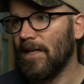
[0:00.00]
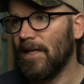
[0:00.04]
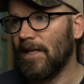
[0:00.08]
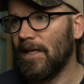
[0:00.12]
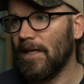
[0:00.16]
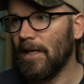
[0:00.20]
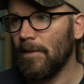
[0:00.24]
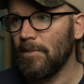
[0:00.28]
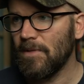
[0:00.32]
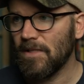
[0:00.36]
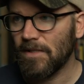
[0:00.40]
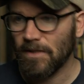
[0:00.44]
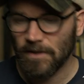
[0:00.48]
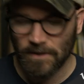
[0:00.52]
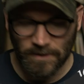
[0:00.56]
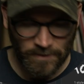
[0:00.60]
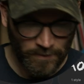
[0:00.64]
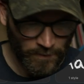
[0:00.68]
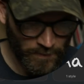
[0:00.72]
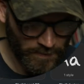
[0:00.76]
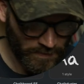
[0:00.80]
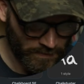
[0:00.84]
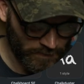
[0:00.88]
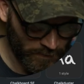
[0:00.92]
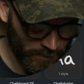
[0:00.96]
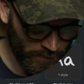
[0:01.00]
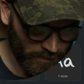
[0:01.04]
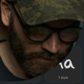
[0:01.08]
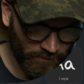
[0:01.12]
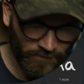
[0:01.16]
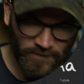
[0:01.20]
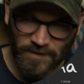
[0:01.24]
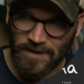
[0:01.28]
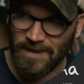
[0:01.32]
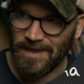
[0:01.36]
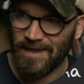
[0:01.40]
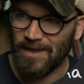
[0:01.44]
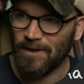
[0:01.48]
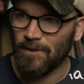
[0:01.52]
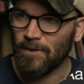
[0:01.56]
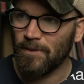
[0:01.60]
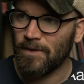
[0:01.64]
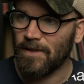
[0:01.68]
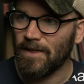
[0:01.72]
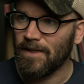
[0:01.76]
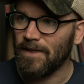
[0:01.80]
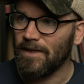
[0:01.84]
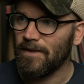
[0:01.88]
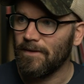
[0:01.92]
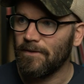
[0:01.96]
and I'm just going to do a search for
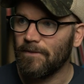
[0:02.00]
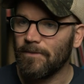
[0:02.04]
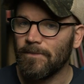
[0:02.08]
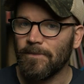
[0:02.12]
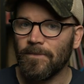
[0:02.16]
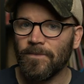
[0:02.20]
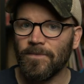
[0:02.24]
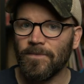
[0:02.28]
NATOkit.